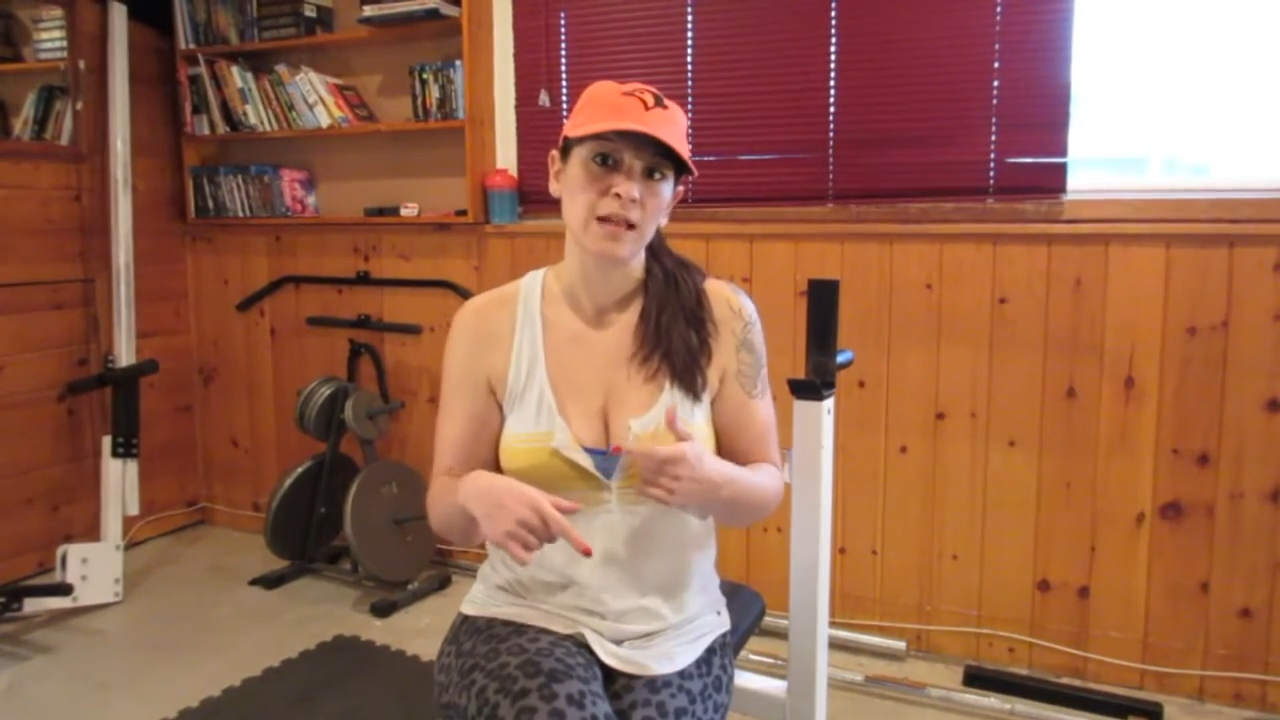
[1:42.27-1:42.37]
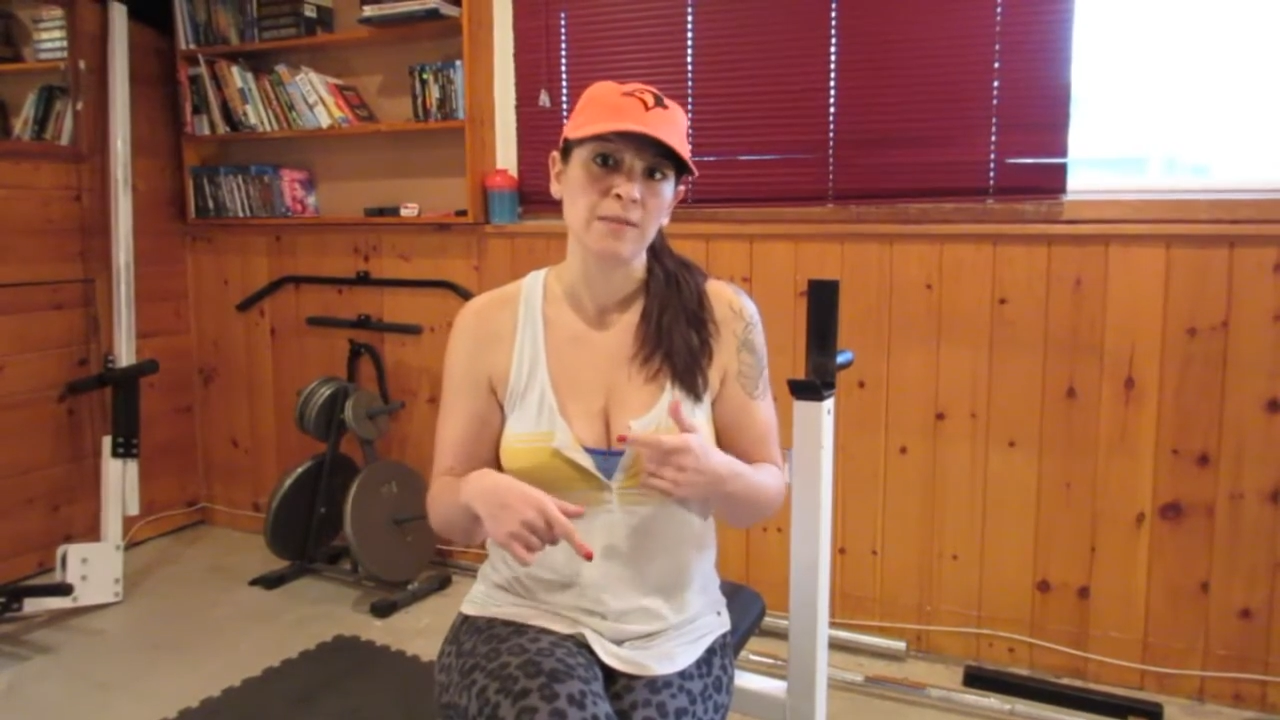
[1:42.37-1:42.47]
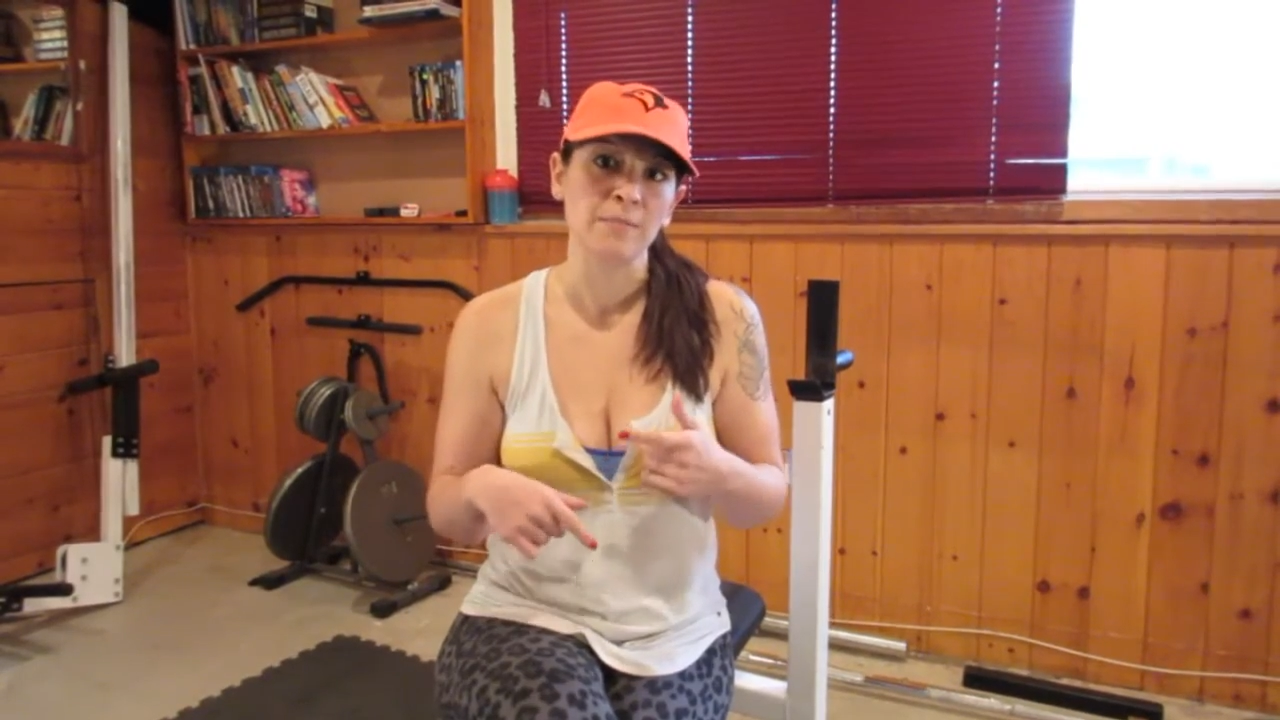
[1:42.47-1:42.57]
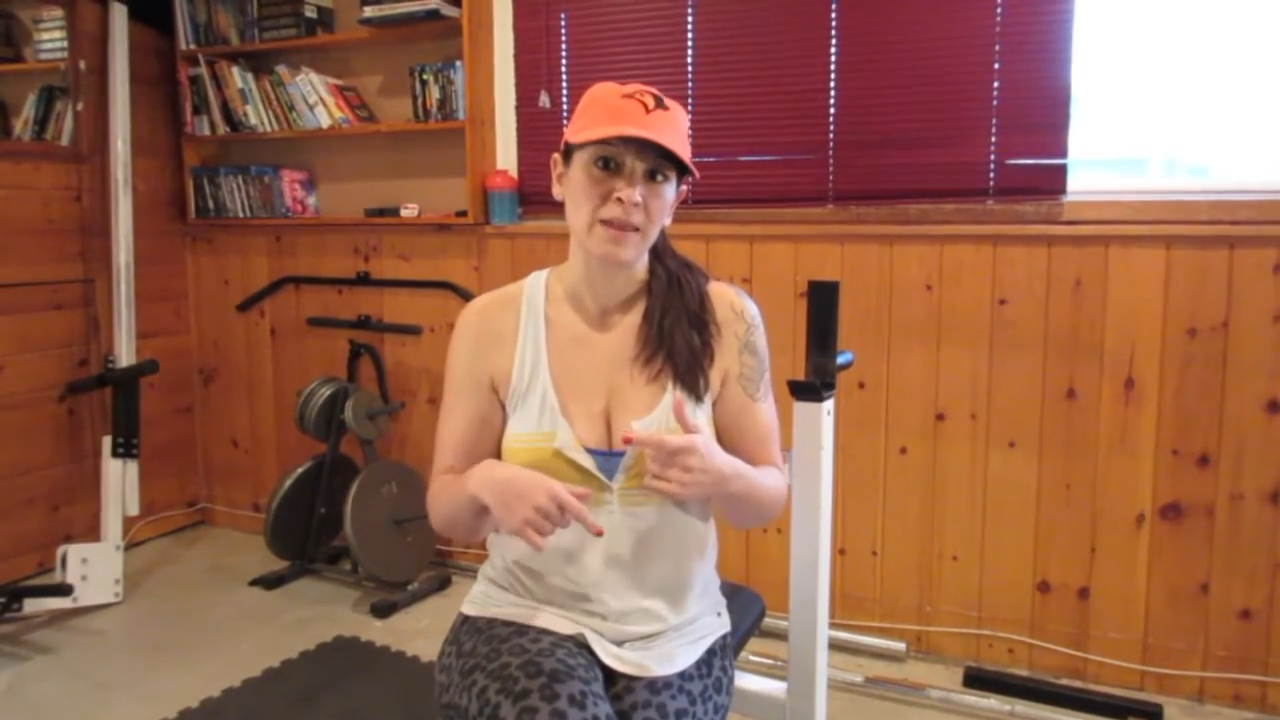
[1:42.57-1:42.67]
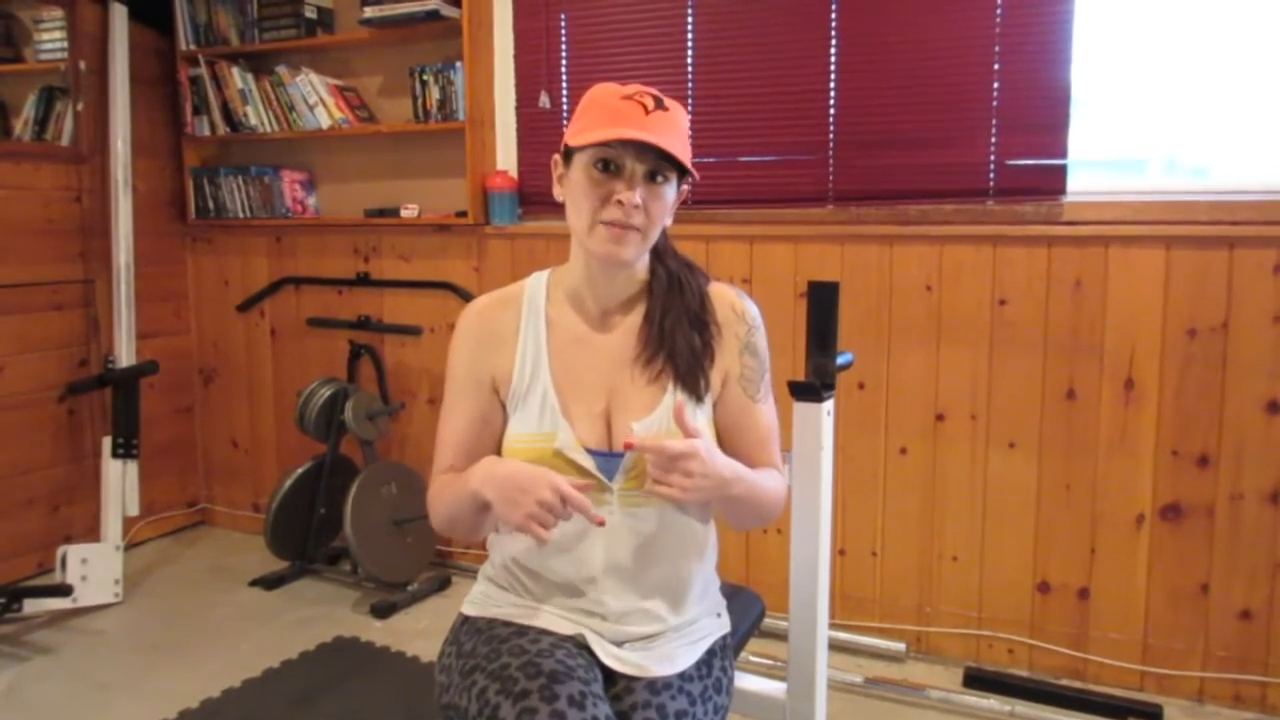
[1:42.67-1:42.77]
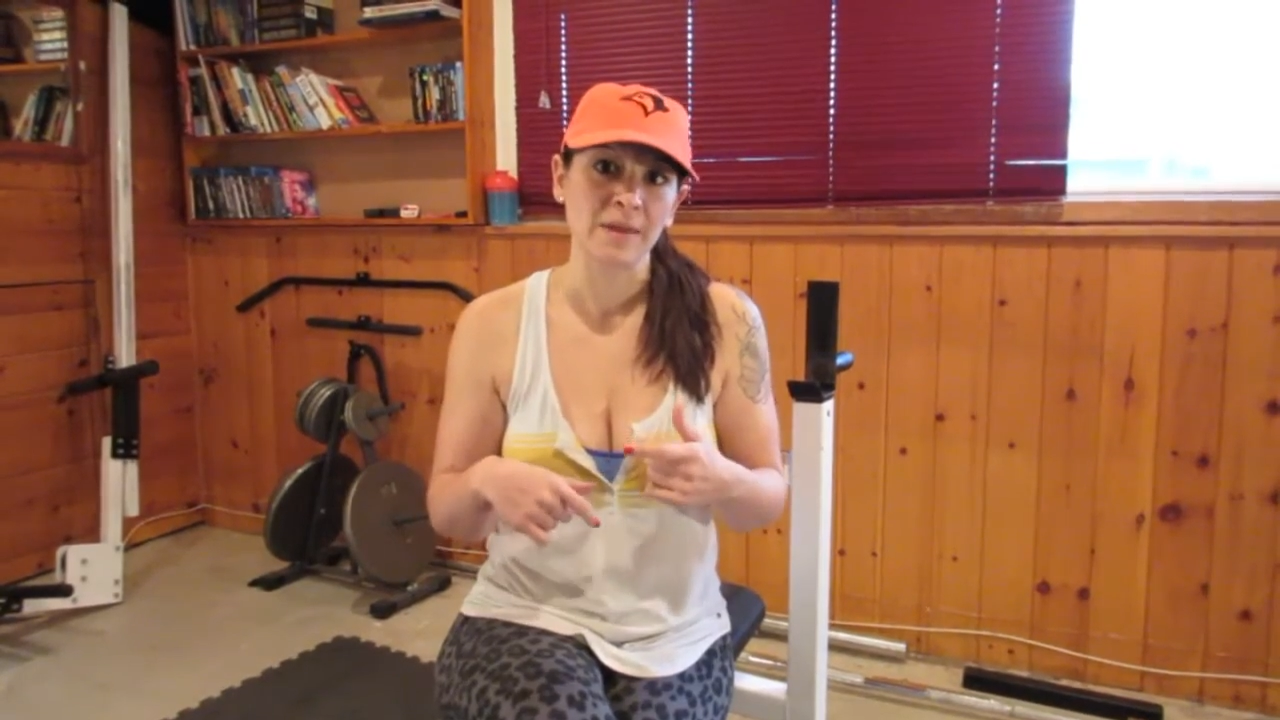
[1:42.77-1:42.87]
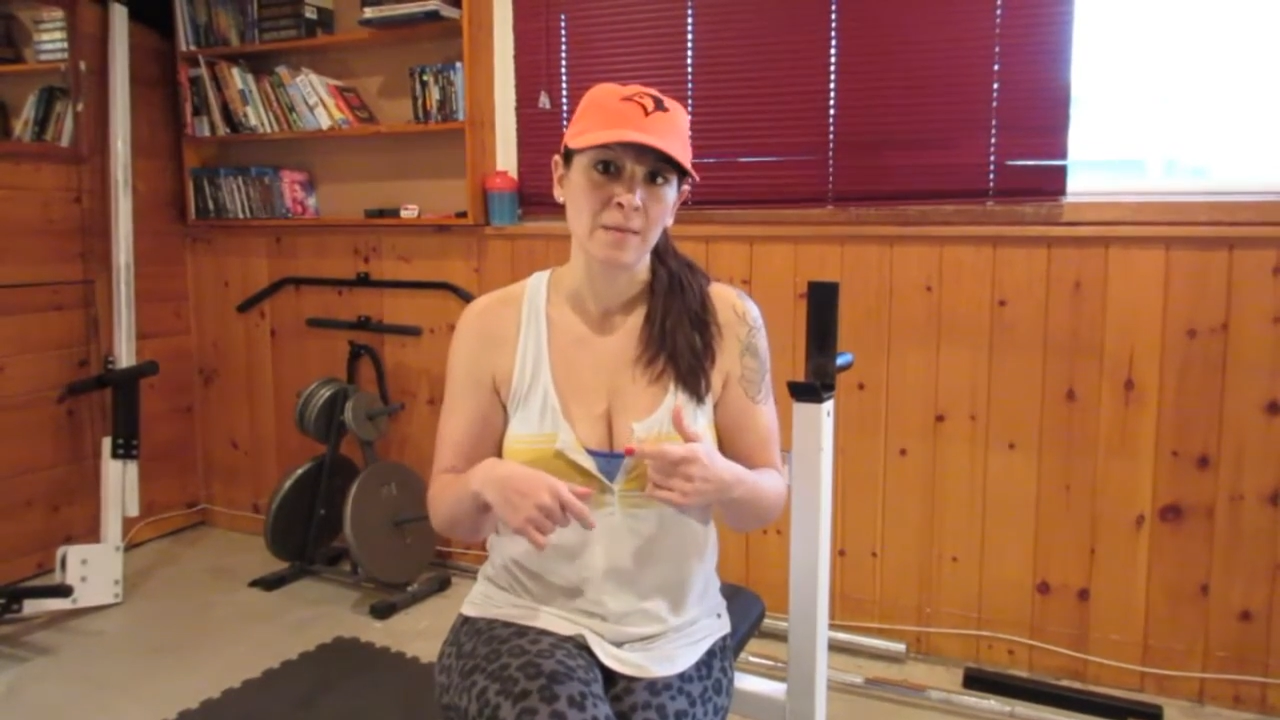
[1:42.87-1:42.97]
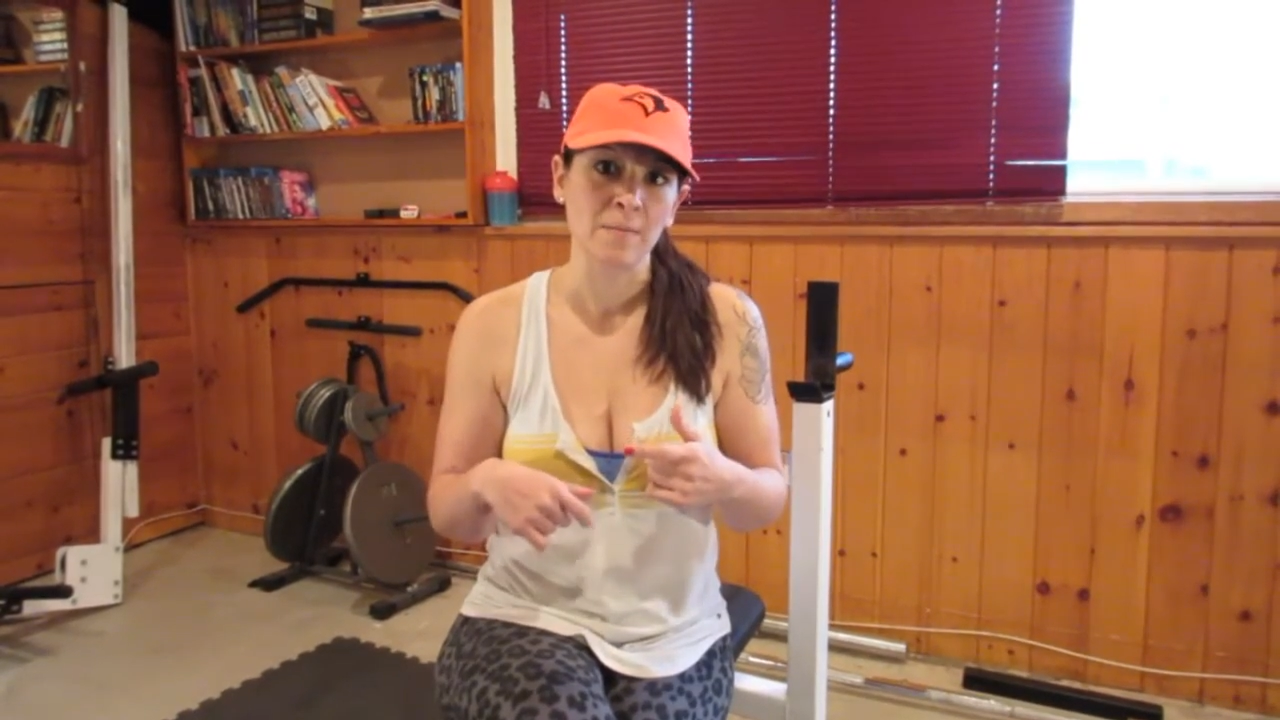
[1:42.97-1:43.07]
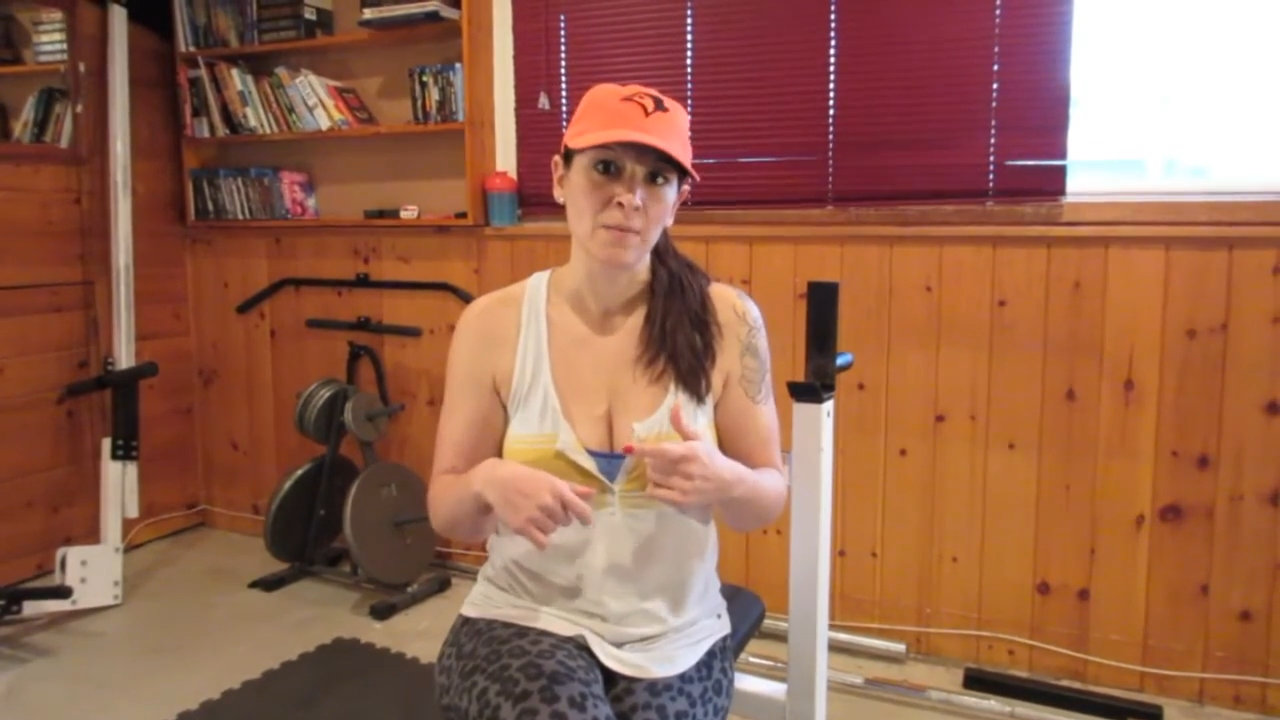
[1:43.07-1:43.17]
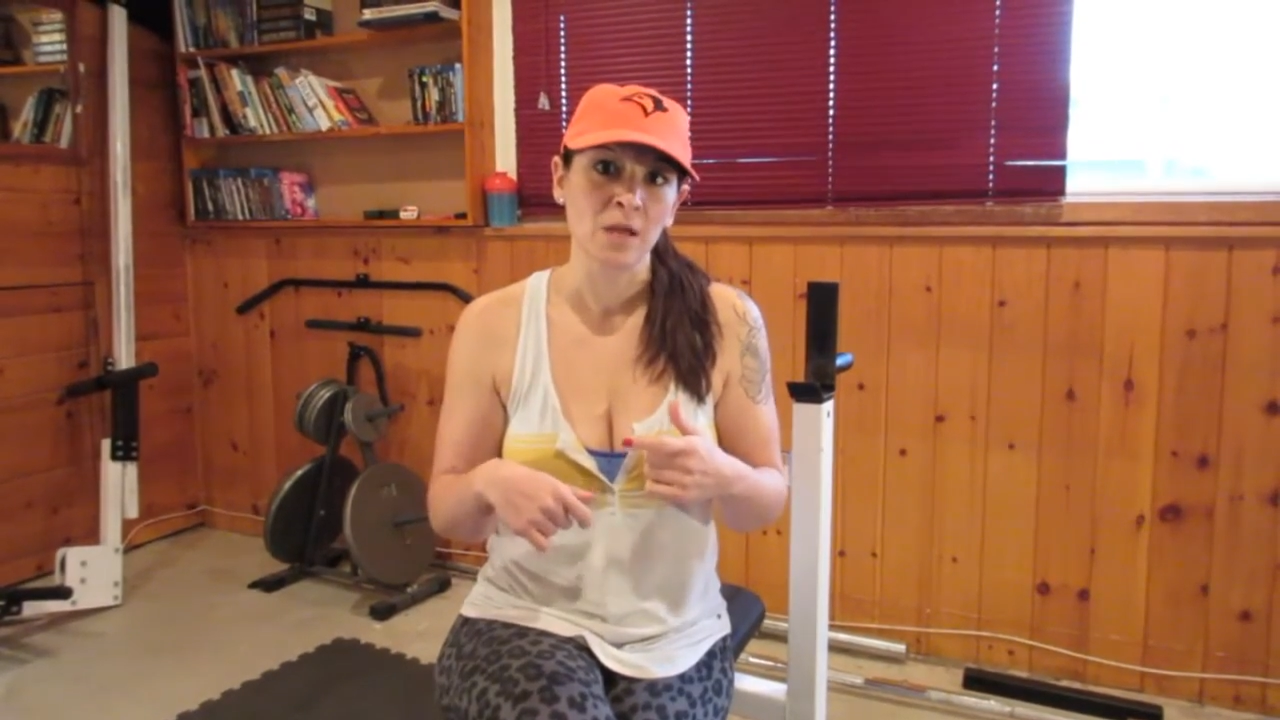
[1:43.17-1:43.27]
and make
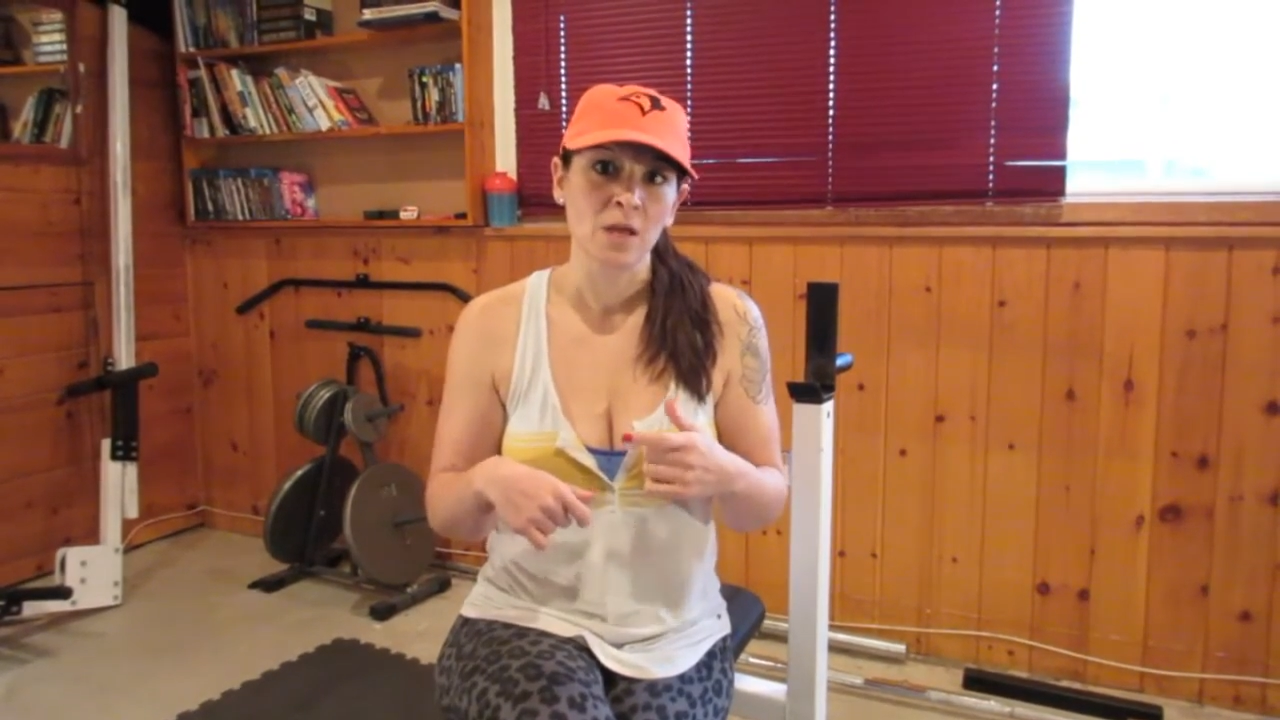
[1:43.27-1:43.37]
them